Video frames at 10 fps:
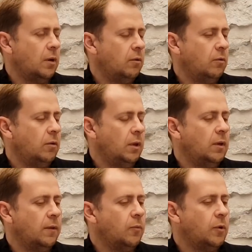in
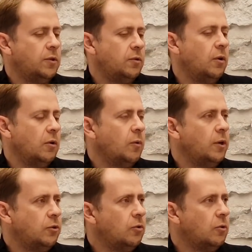other words, you are
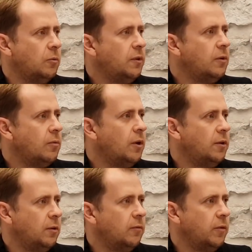quite sure with the
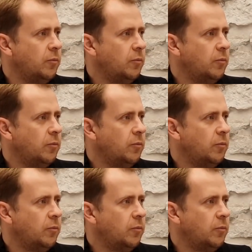quality of your